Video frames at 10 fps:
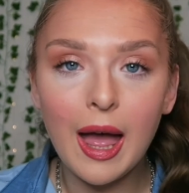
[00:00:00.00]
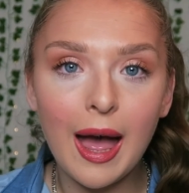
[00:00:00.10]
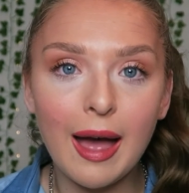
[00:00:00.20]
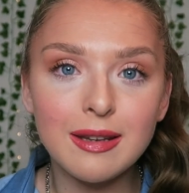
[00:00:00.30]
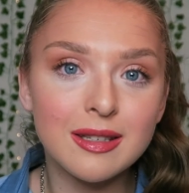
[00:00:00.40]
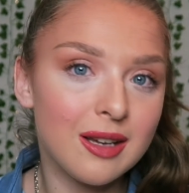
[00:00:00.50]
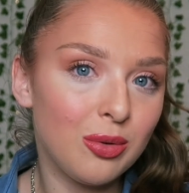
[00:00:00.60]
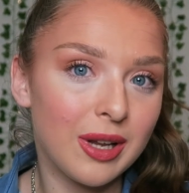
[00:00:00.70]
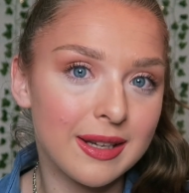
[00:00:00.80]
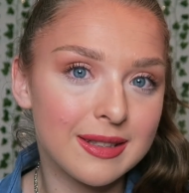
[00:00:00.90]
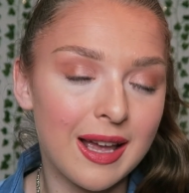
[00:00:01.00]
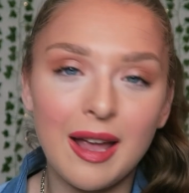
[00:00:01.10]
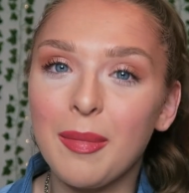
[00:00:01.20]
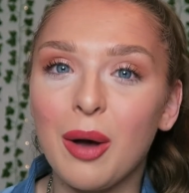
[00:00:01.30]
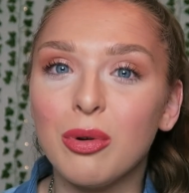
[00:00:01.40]
And until next
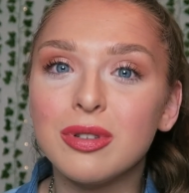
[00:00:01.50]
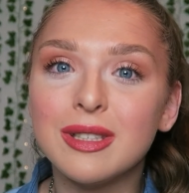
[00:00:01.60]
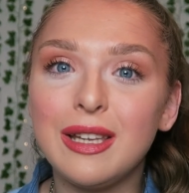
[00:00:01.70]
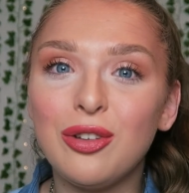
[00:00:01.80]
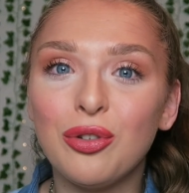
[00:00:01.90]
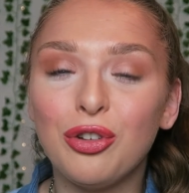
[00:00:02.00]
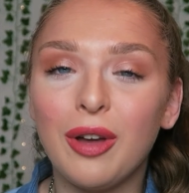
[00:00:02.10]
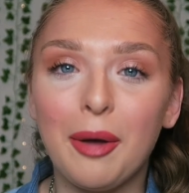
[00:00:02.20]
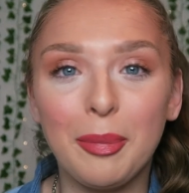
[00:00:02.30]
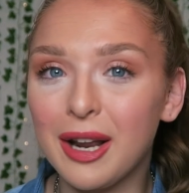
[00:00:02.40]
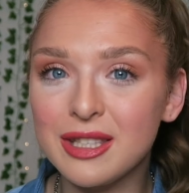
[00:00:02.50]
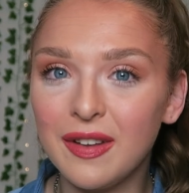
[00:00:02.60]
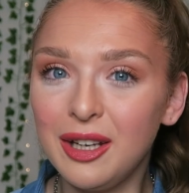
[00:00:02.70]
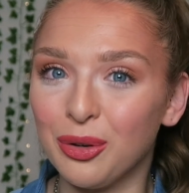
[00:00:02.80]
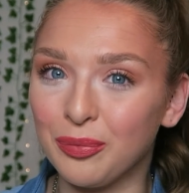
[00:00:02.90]
time, I will see you in my next
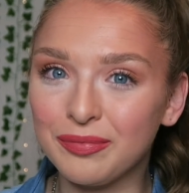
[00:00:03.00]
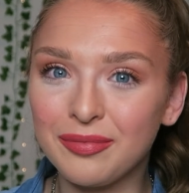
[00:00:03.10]
video.